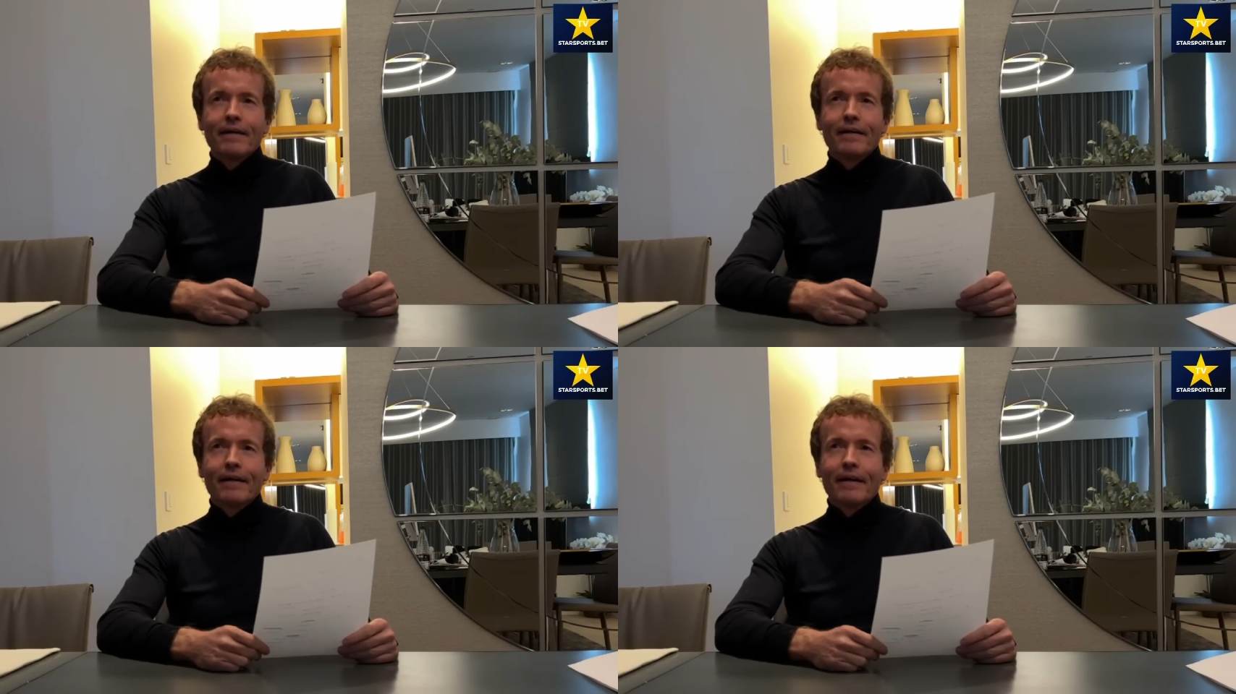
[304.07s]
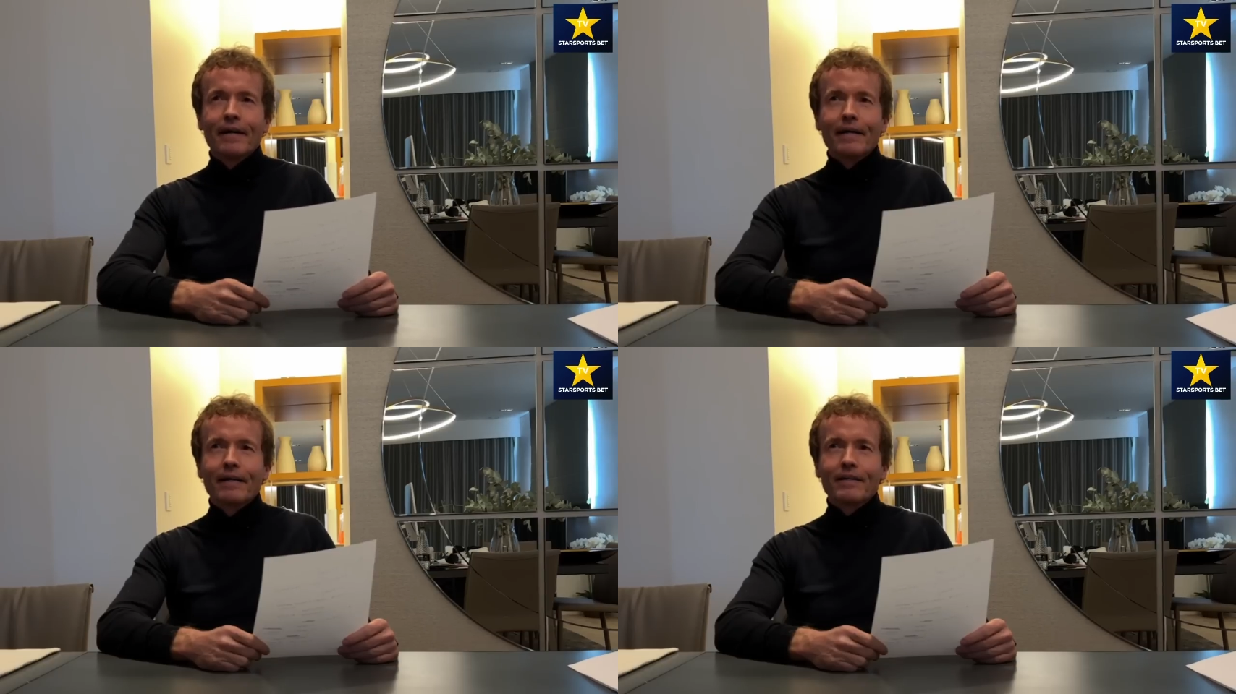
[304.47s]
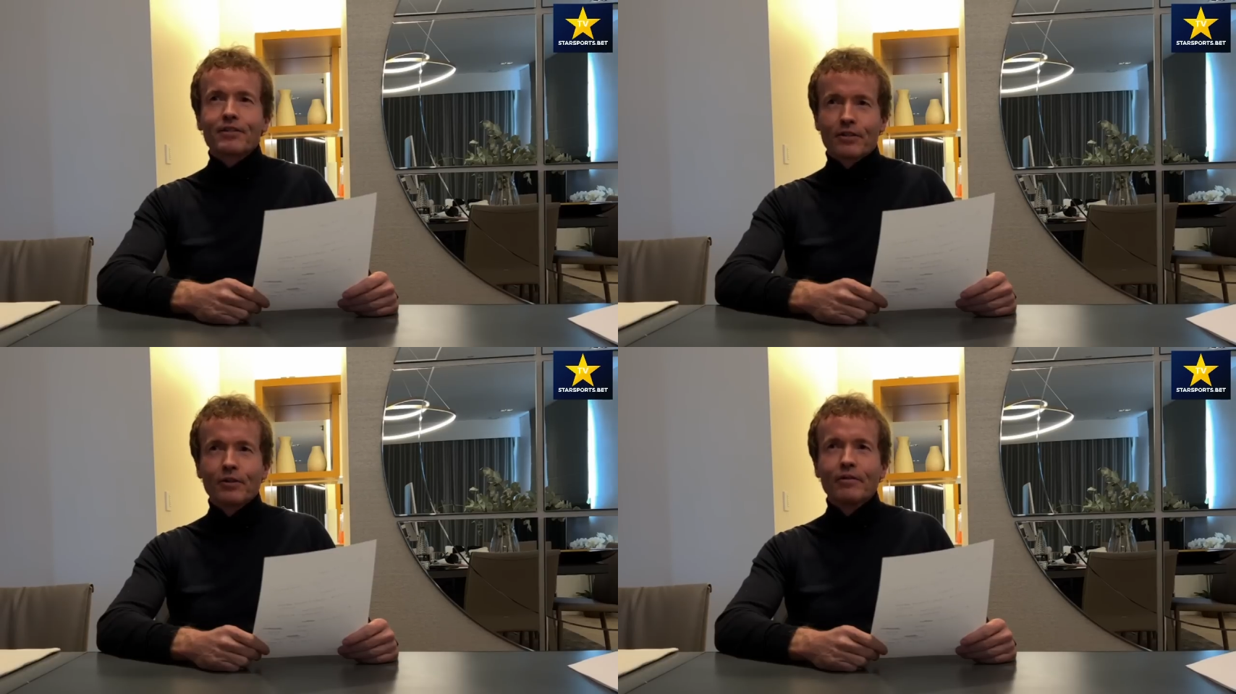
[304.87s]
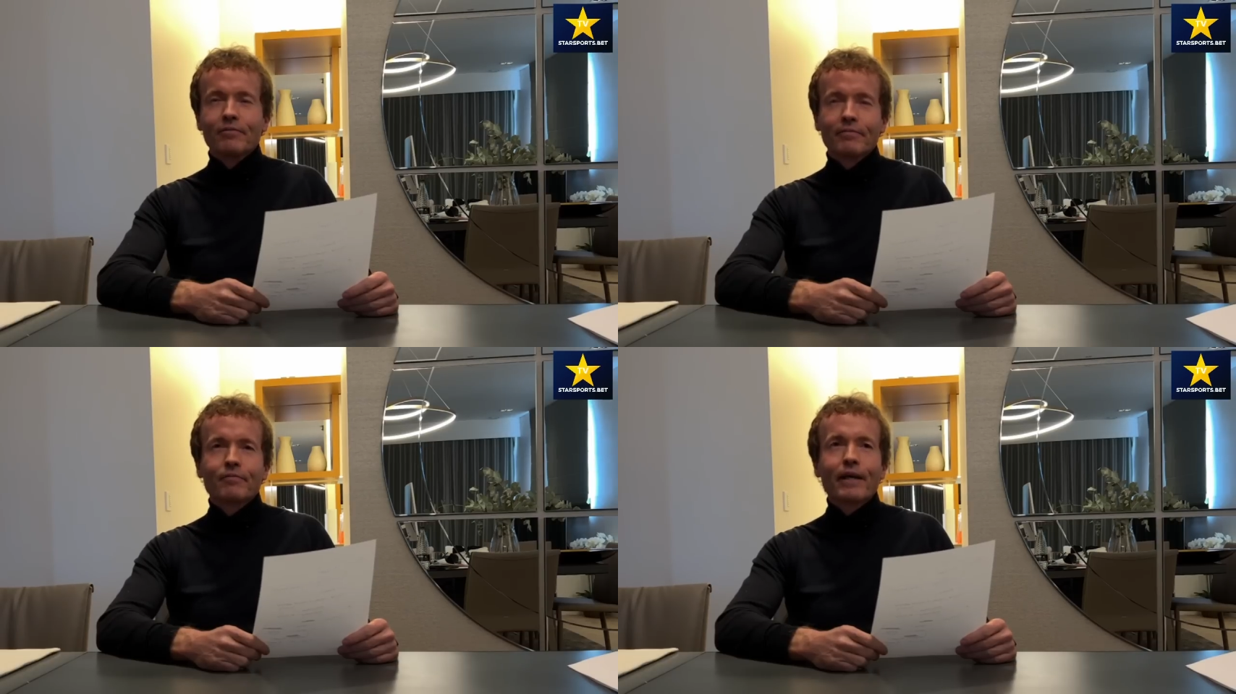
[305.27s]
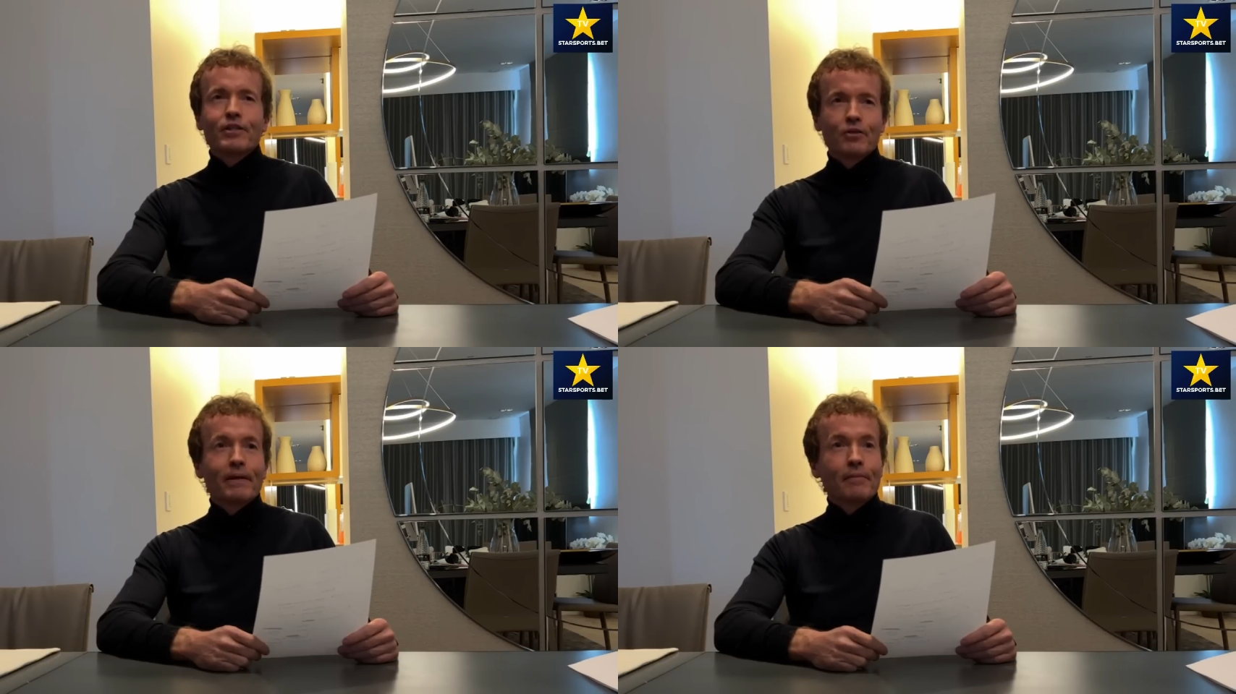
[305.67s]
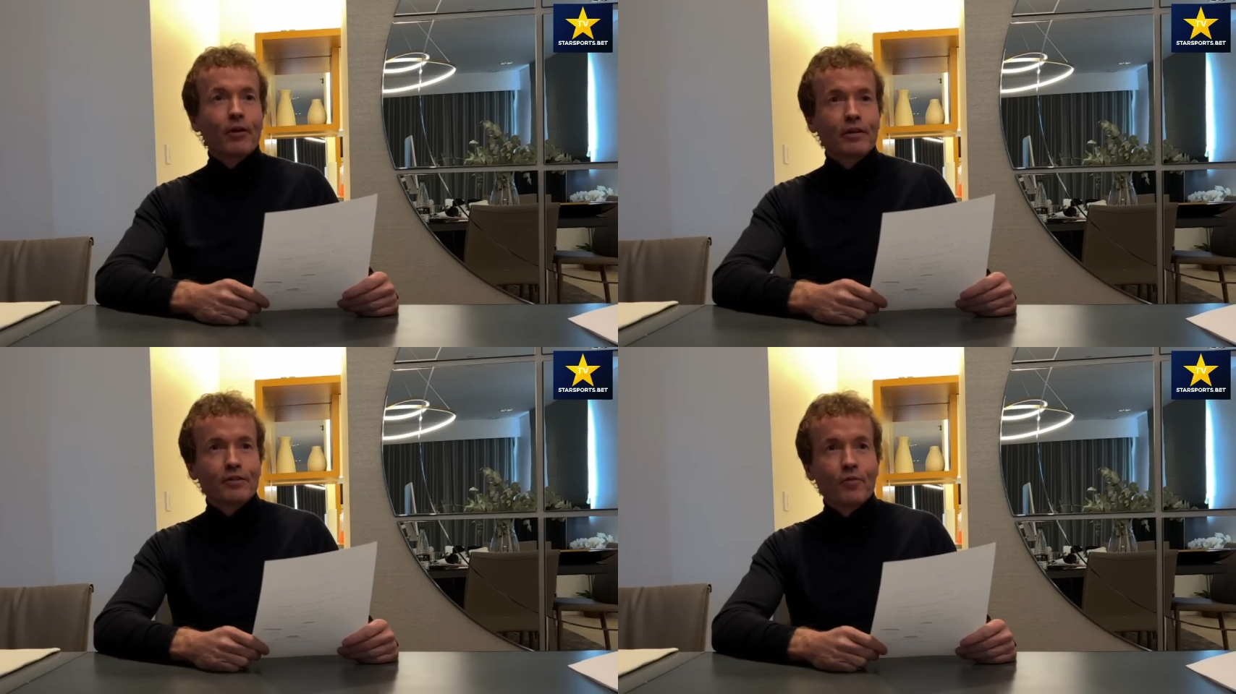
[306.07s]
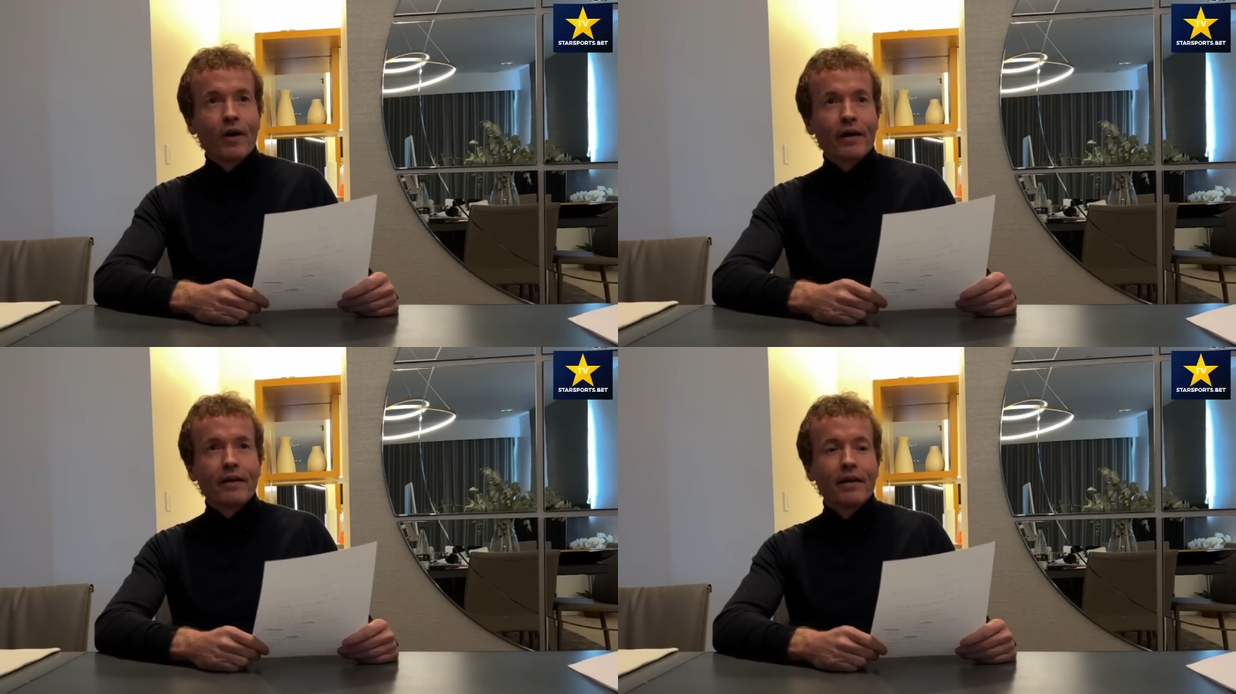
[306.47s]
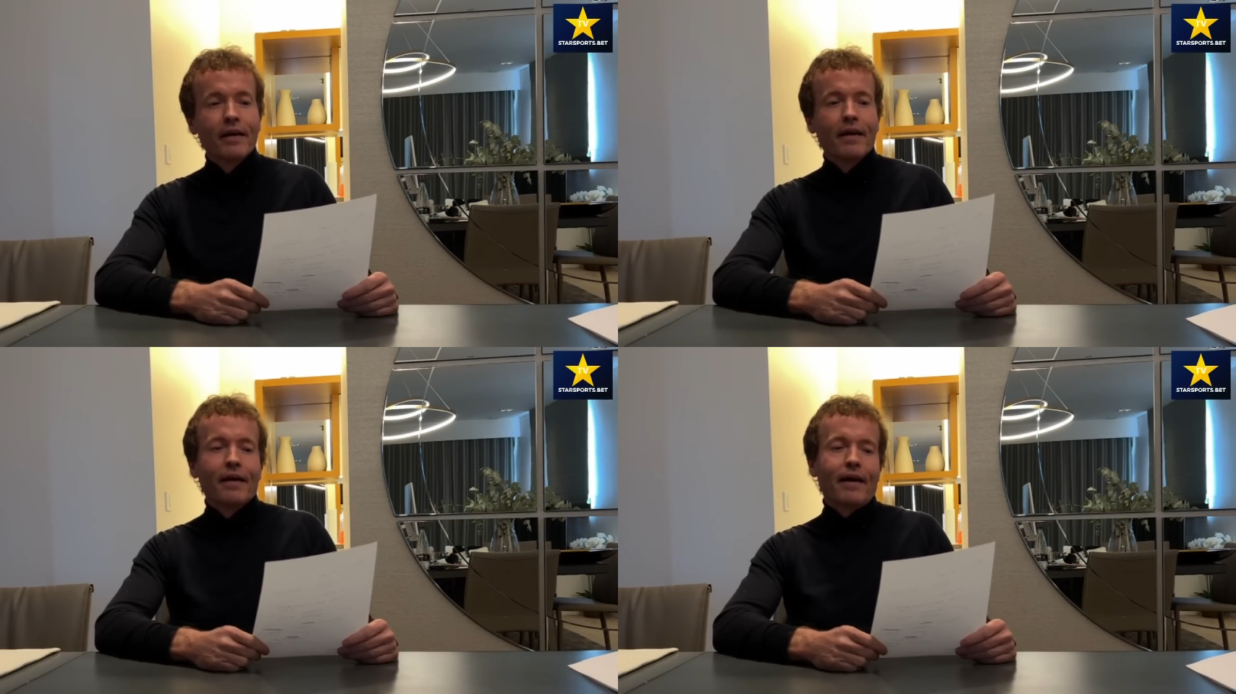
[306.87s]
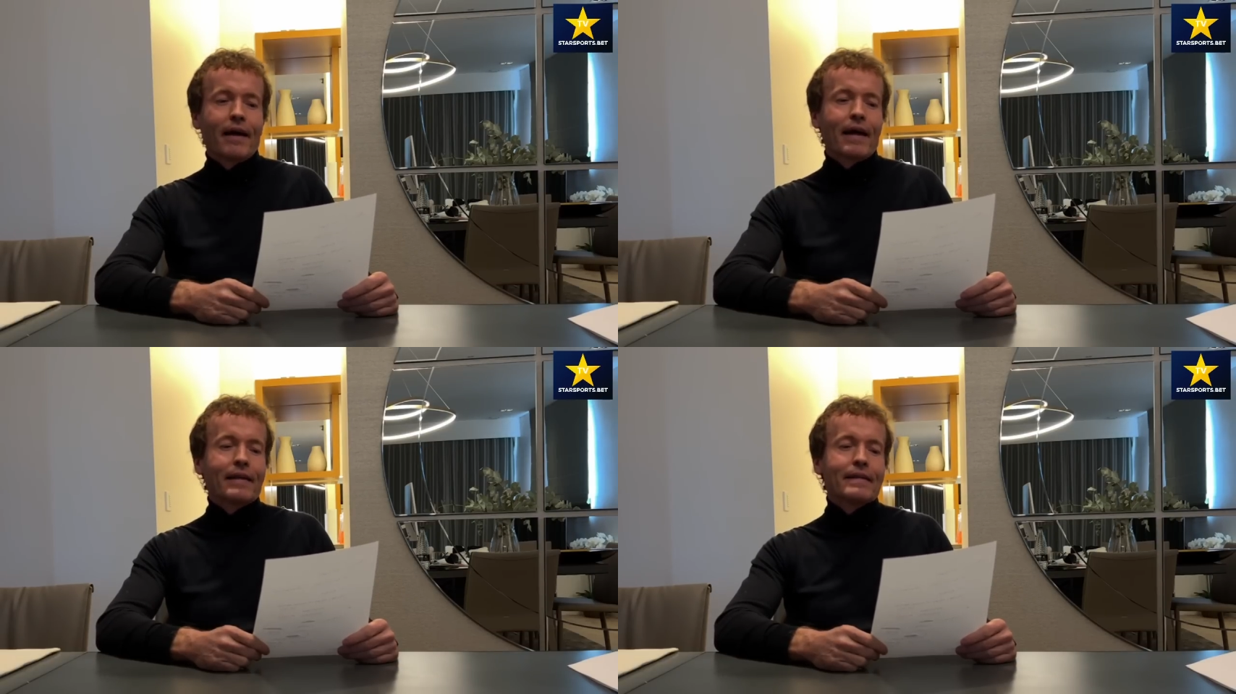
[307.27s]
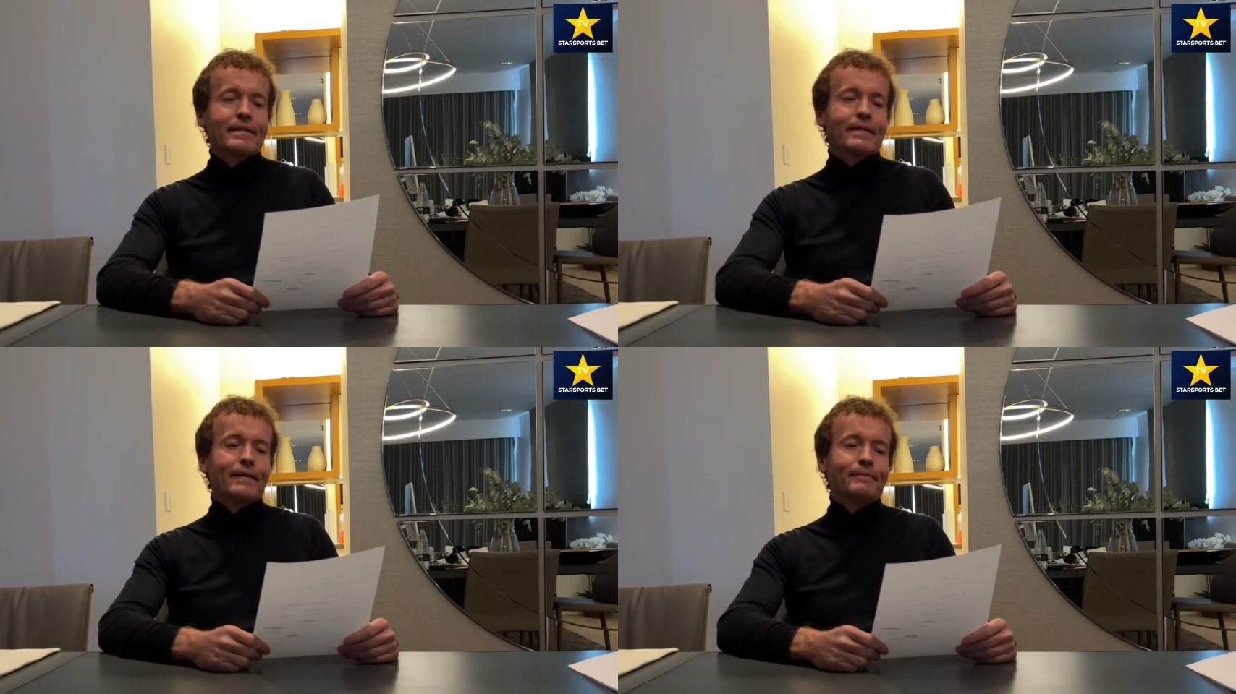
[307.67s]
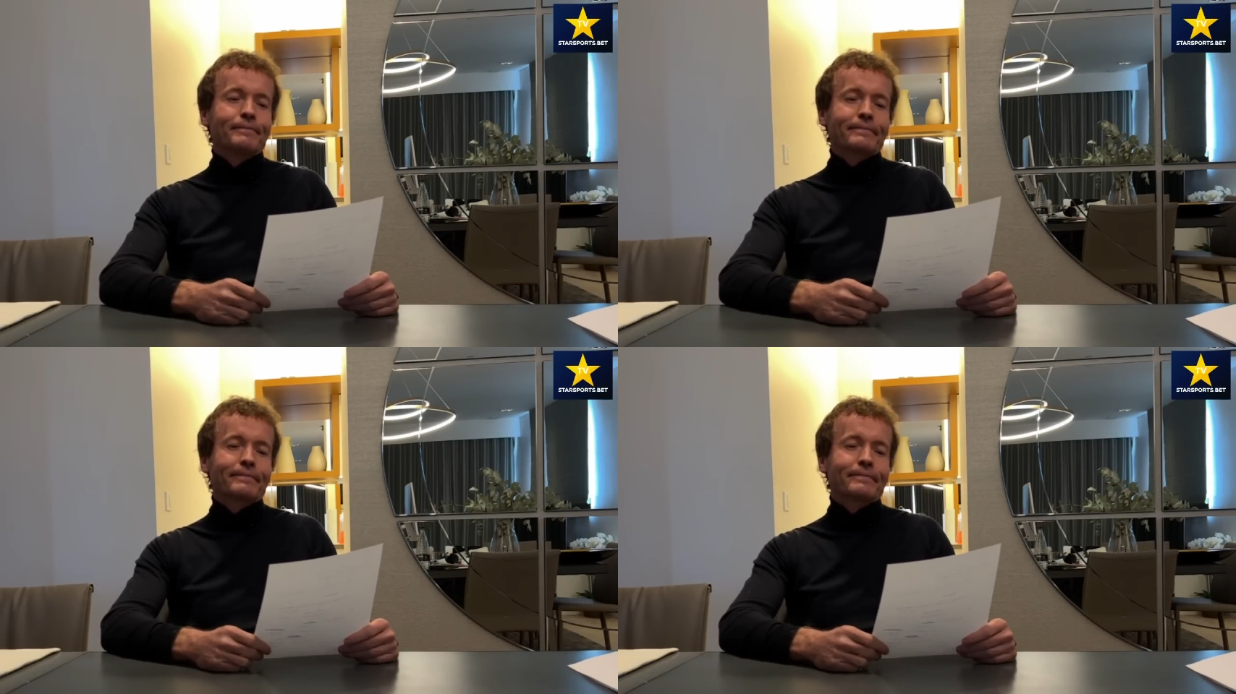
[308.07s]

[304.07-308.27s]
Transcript: uh, it's still way too many bottles of wine. And um,